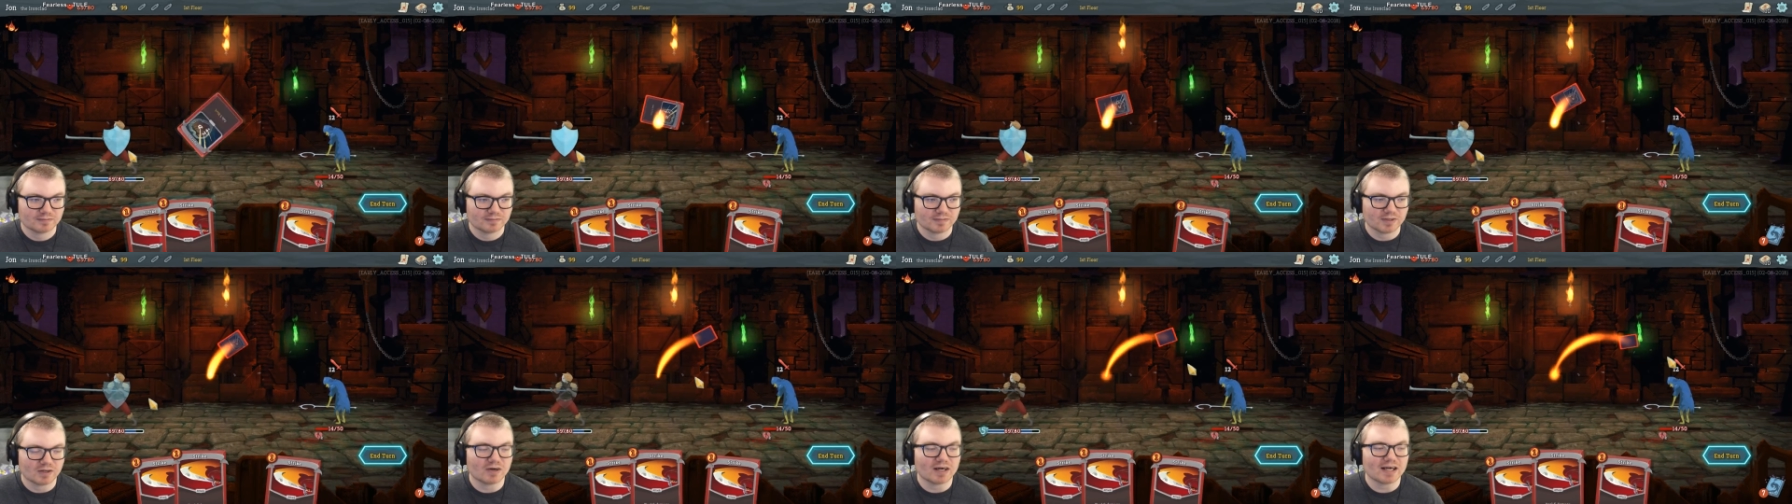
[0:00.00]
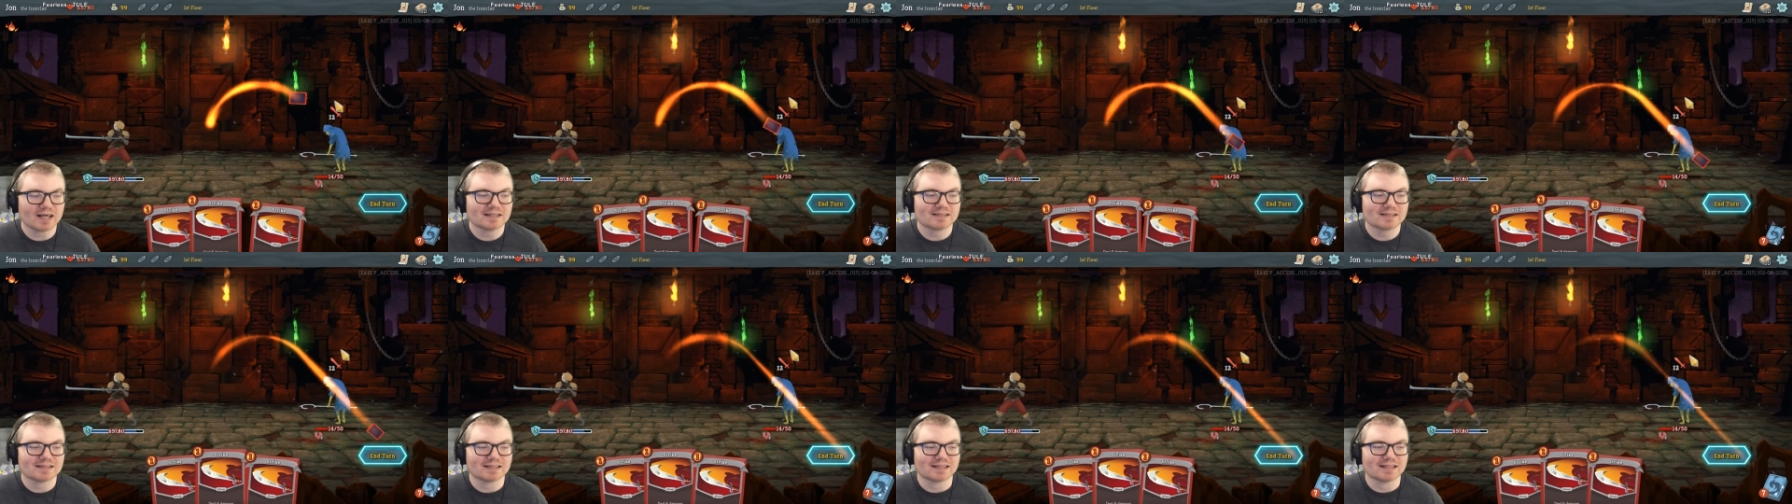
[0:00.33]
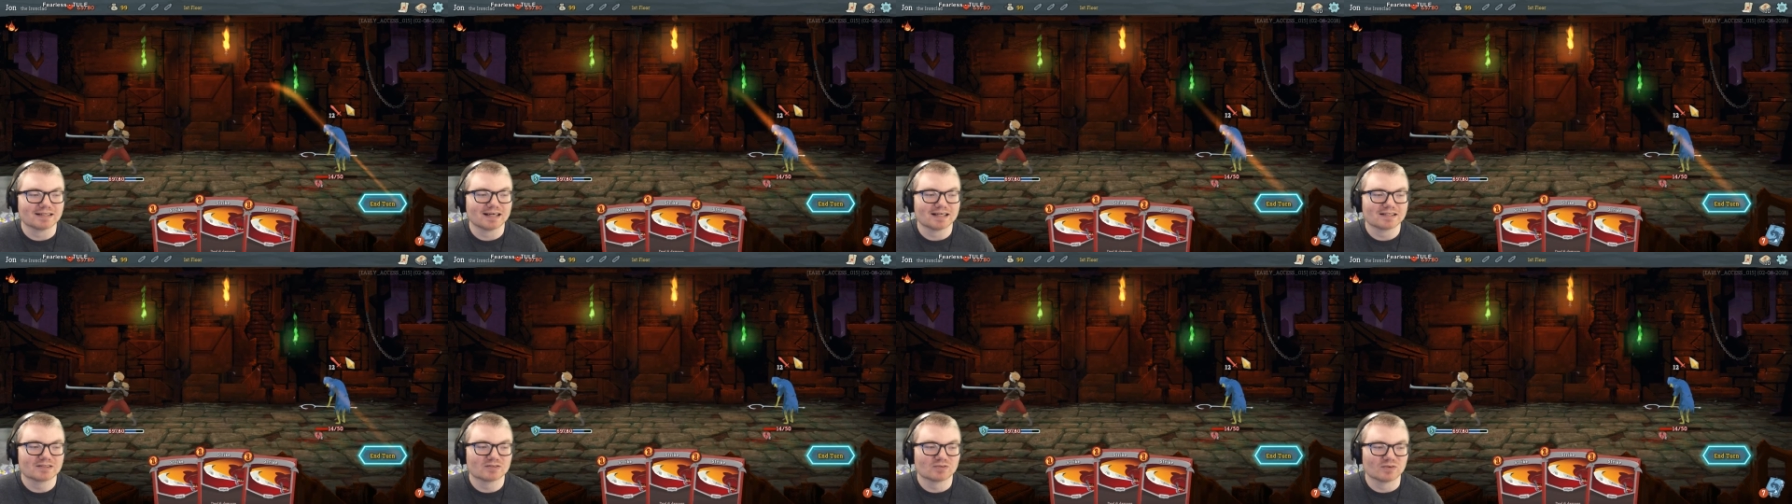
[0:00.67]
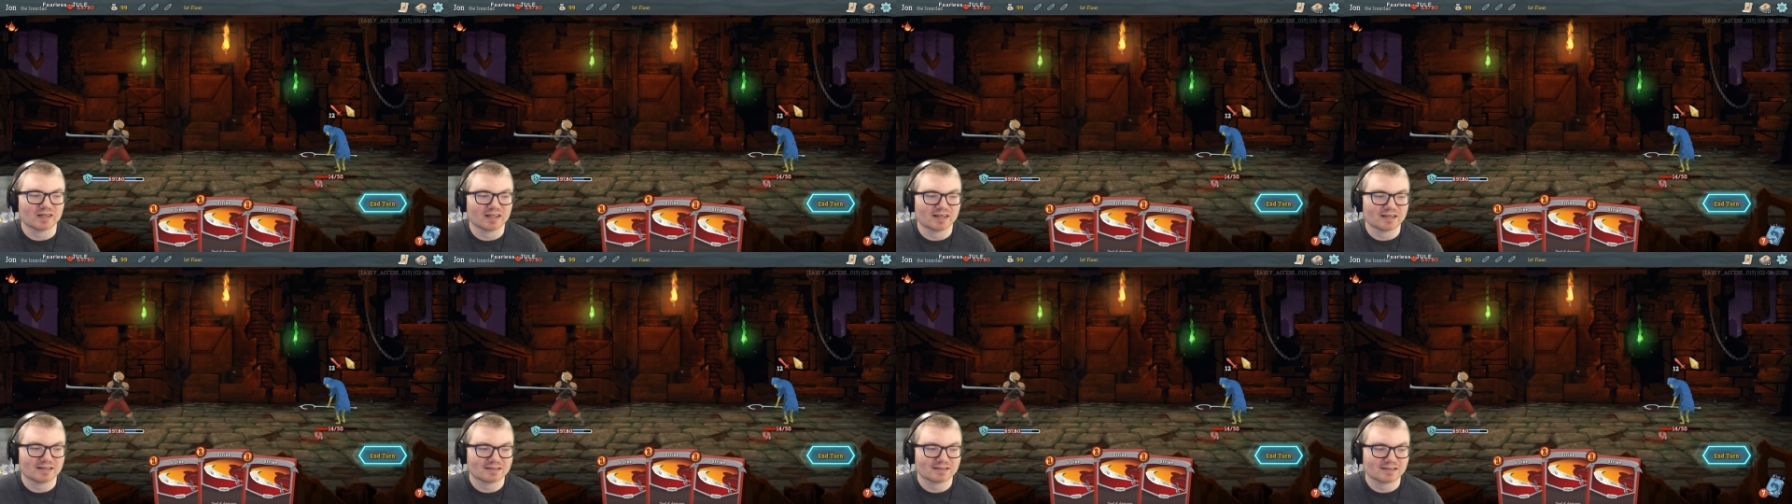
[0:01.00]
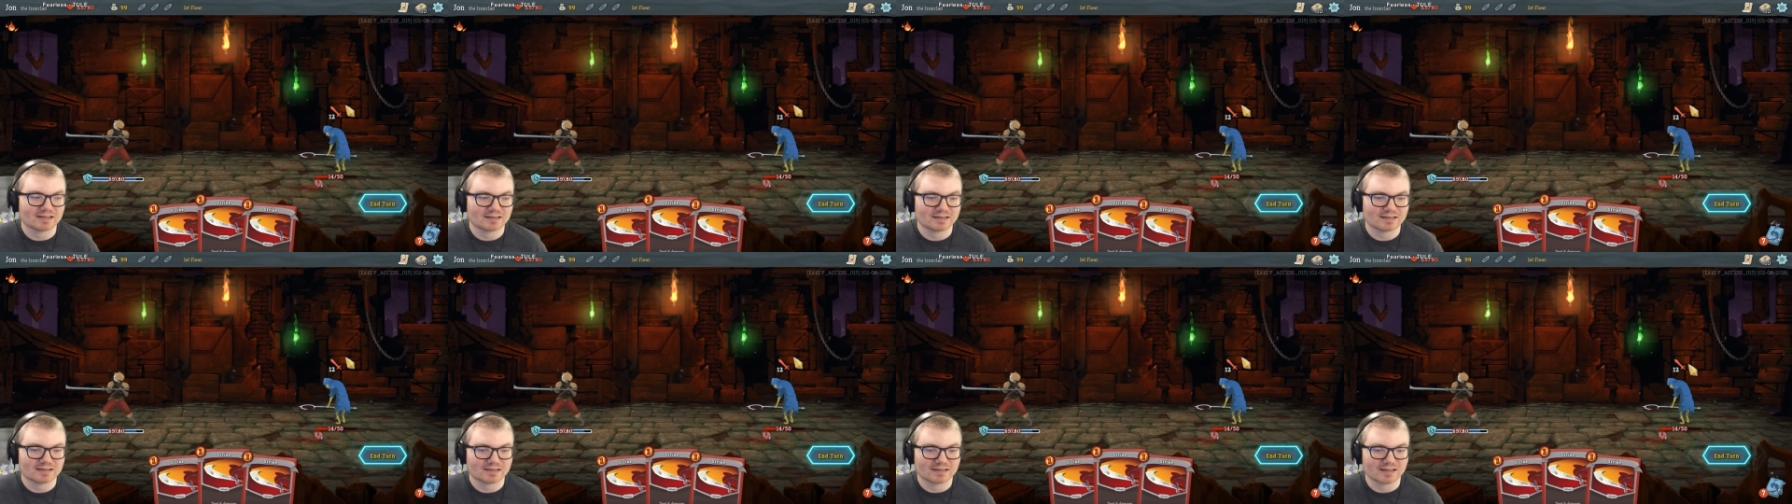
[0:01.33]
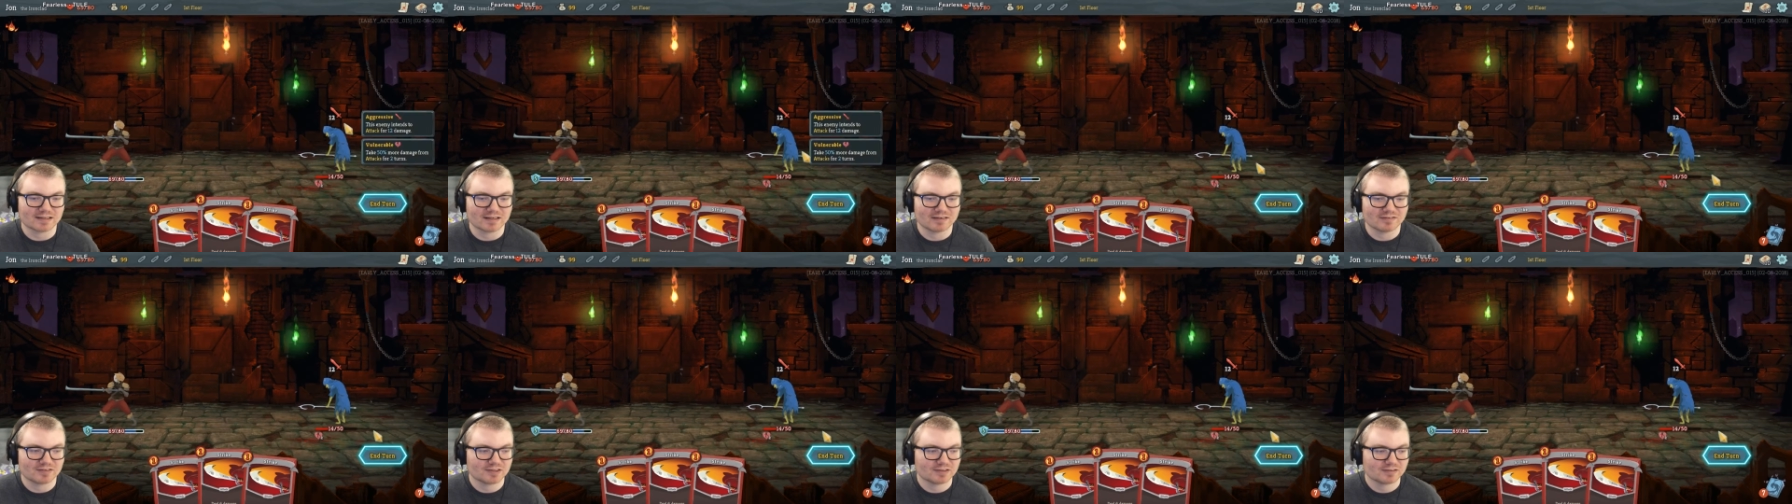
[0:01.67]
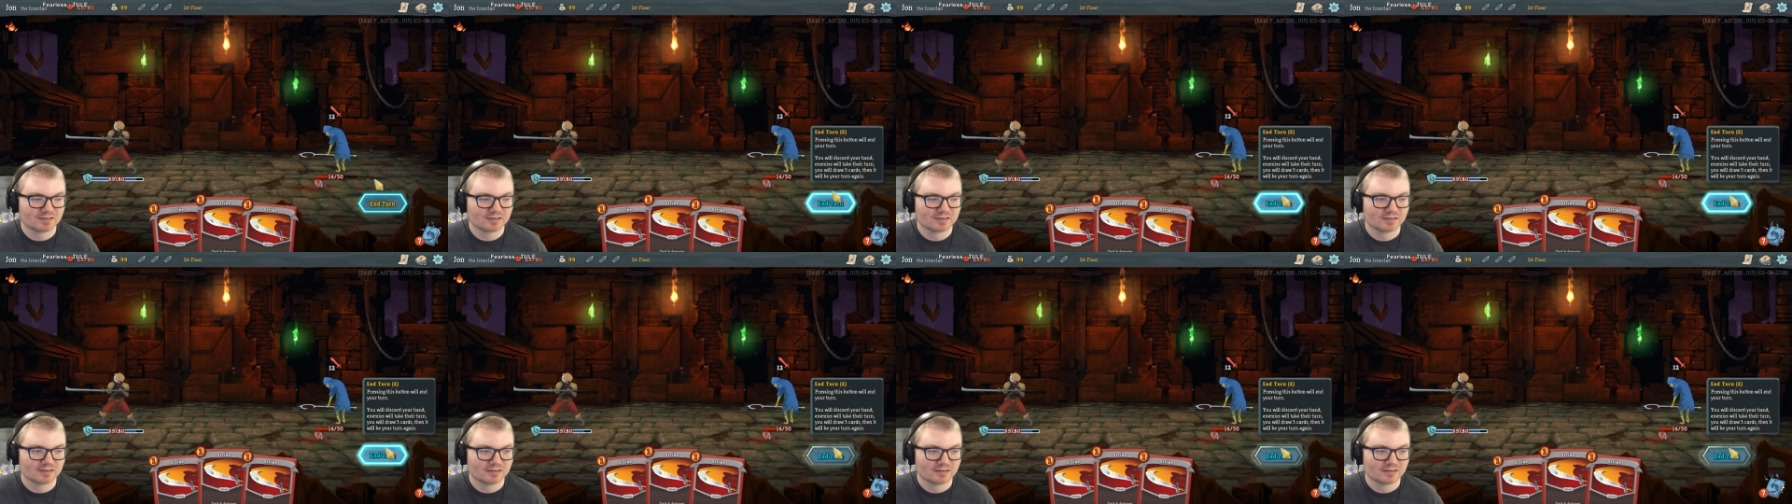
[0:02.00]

Oh, I see. That's why that said 7.